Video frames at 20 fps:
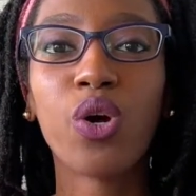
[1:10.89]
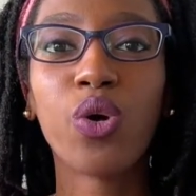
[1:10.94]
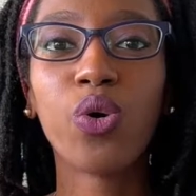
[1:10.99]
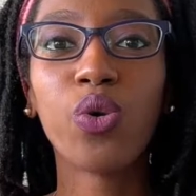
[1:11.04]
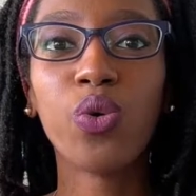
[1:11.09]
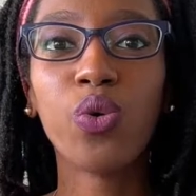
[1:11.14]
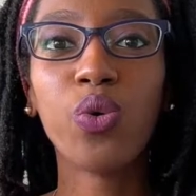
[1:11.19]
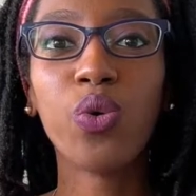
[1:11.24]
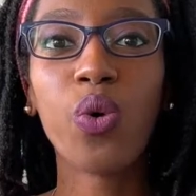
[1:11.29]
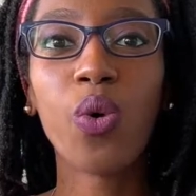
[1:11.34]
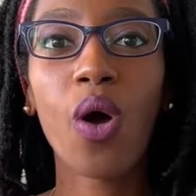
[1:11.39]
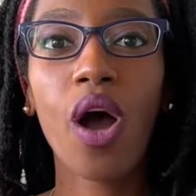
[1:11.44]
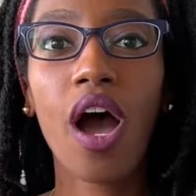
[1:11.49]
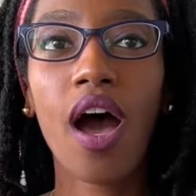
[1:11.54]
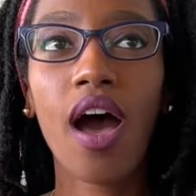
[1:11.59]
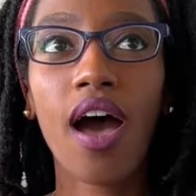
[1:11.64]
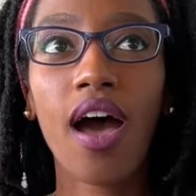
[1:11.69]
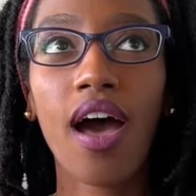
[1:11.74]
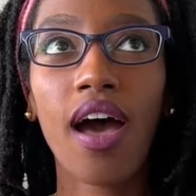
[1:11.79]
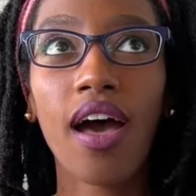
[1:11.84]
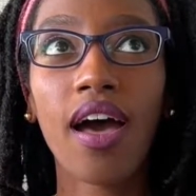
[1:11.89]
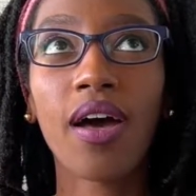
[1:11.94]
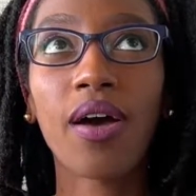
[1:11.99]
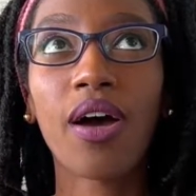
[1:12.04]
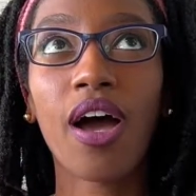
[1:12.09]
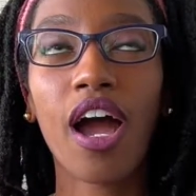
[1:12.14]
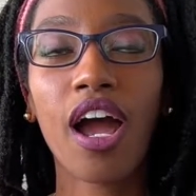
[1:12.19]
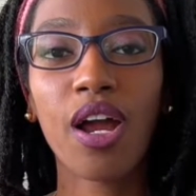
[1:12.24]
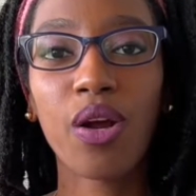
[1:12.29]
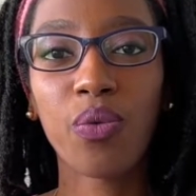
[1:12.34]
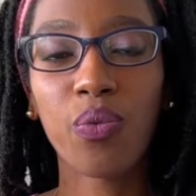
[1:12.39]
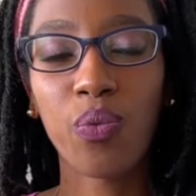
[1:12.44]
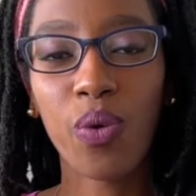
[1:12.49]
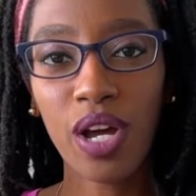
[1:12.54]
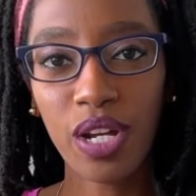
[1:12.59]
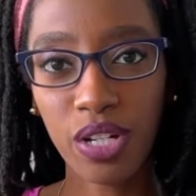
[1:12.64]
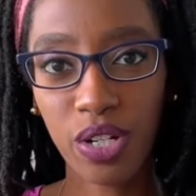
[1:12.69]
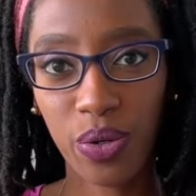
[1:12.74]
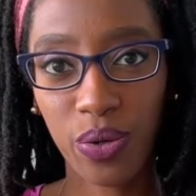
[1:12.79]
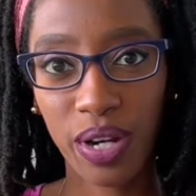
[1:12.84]
who are
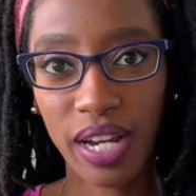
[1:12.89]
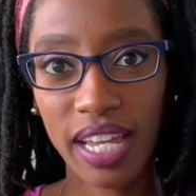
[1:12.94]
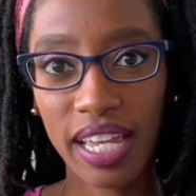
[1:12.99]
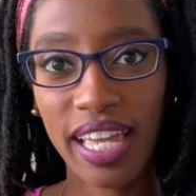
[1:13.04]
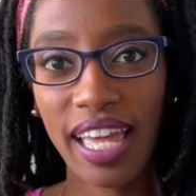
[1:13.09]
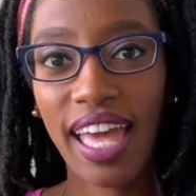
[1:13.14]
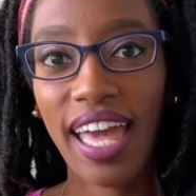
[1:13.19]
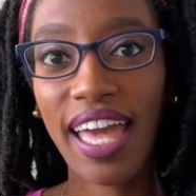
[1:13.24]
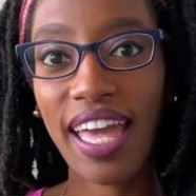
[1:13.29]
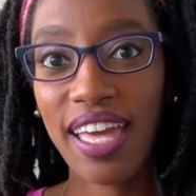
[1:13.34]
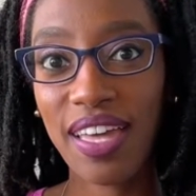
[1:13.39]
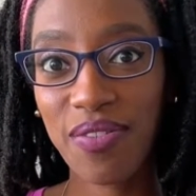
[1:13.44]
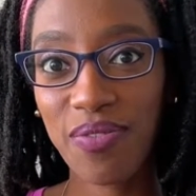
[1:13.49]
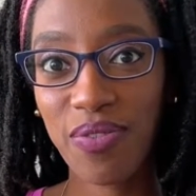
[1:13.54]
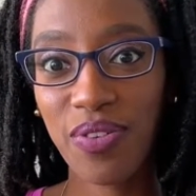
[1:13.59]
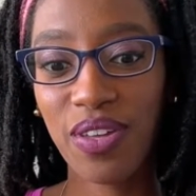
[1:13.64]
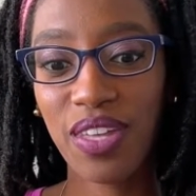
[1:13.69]
wondering if